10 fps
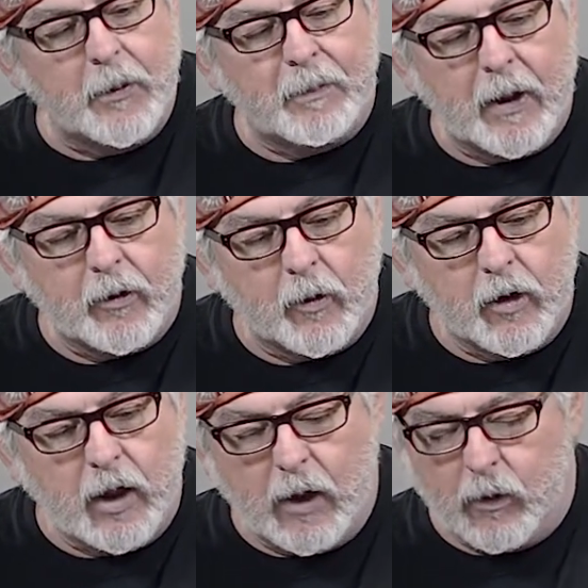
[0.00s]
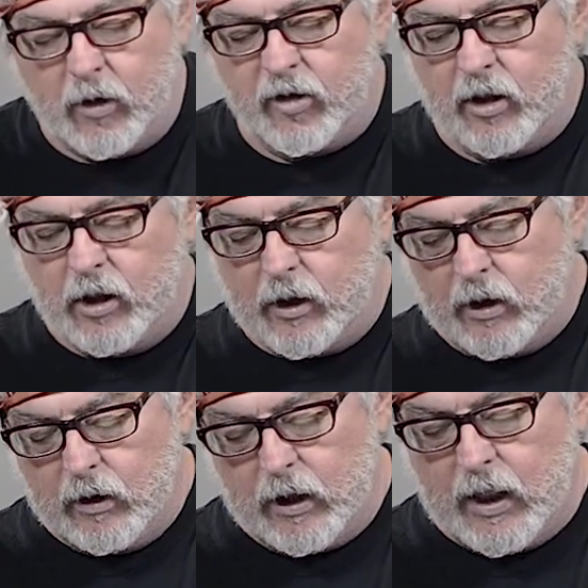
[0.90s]
paper, I want you to
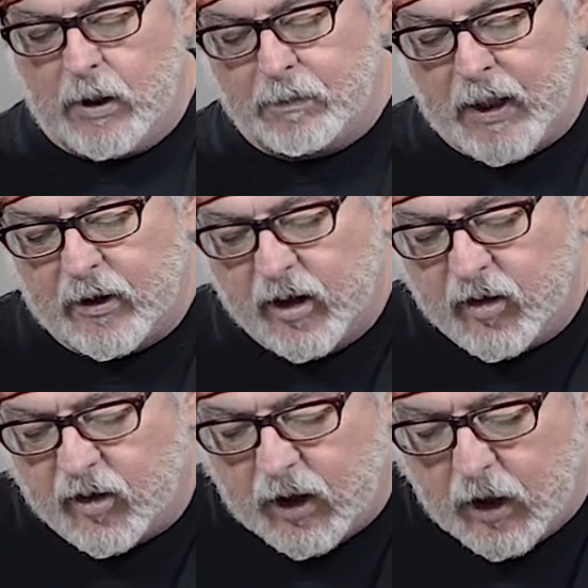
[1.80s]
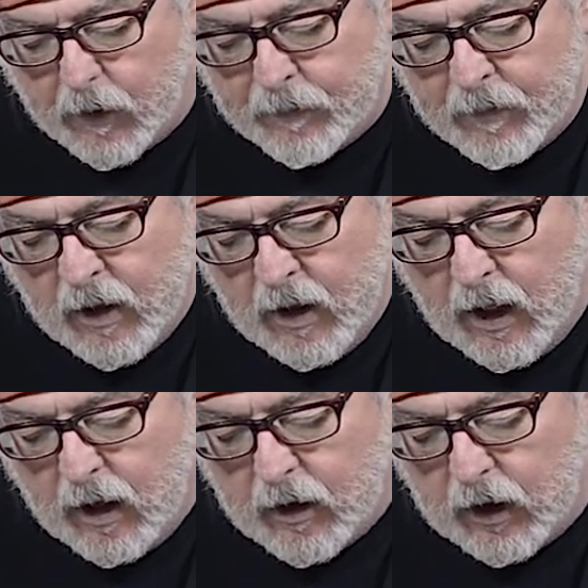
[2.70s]
kind of pay attention here. I'm going